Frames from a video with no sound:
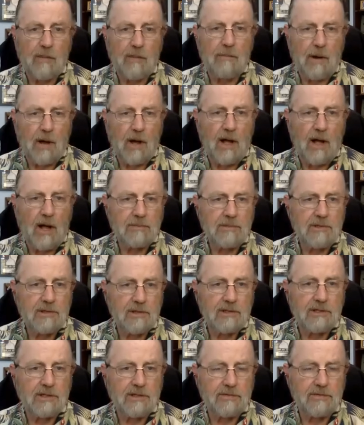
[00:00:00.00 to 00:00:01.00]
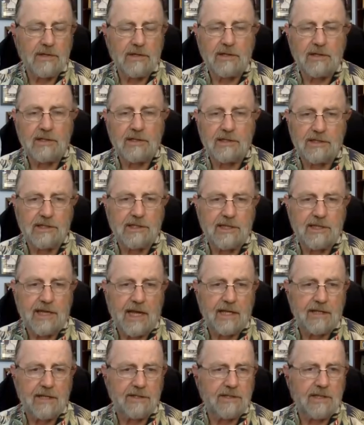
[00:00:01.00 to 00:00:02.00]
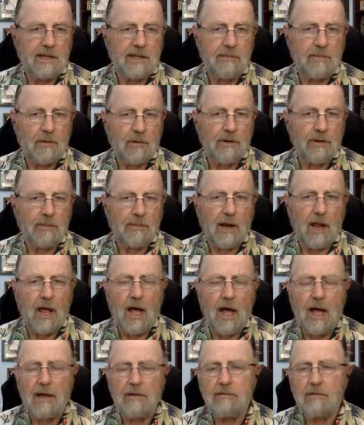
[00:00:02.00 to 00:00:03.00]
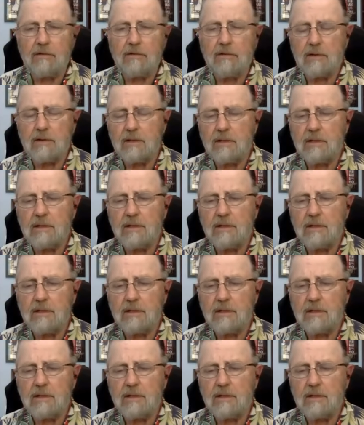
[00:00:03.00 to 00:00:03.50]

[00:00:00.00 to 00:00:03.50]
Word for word: drop bombs on civilians in tents and they burned them alive.